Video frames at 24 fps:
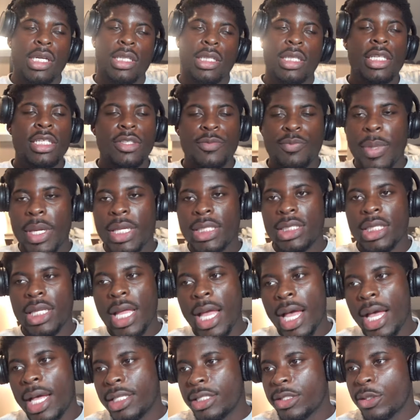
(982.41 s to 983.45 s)
This is basically
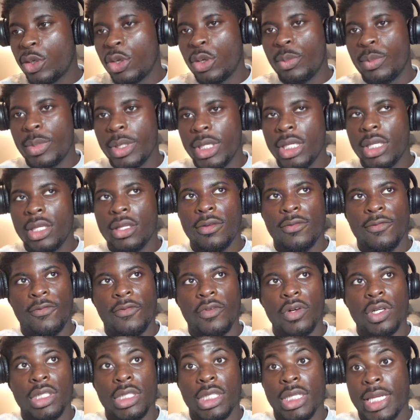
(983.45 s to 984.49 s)
how it's going to be
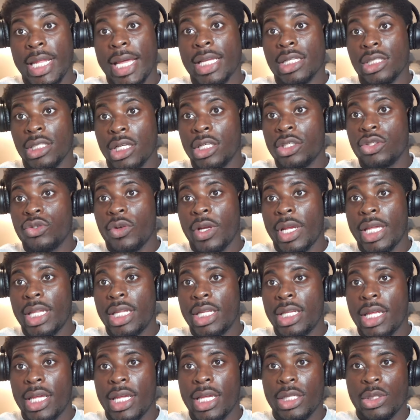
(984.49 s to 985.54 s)
for the next
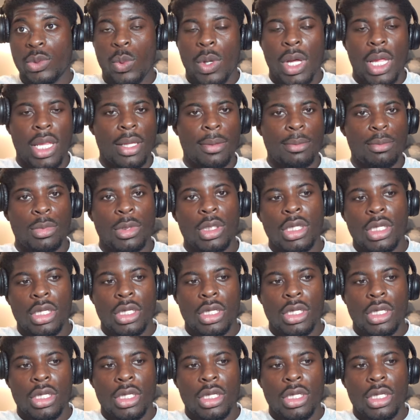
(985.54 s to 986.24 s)
180 days while I'm